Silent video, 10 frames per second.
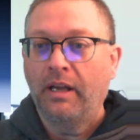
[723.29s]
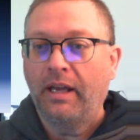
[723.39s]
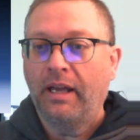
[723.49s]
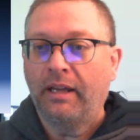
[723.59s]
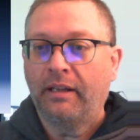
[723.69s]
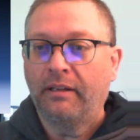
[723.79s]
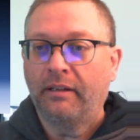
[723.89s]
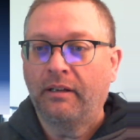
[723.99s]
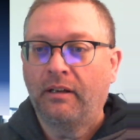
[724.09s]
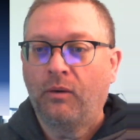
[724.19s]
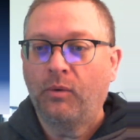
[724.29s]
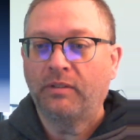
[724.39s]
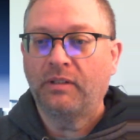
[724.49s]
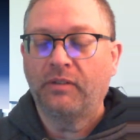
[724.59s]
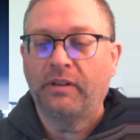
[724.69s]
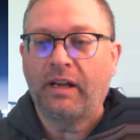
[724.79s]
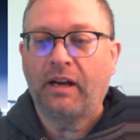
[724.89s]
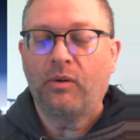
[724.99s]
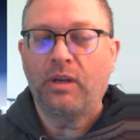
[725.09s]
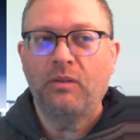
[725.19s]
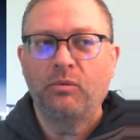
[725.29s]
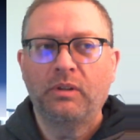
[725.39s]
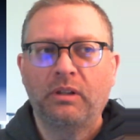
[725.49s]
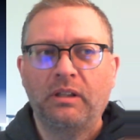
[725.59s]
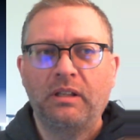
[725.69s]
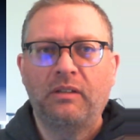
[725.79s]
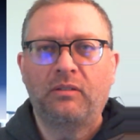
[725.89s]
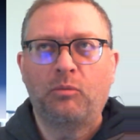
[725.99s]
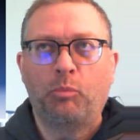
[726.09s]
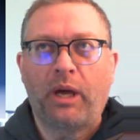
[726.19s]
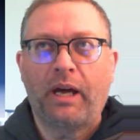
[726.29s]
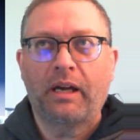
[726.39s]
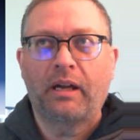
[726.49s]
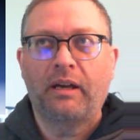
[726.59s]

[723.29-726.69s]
And Always Now, he released back,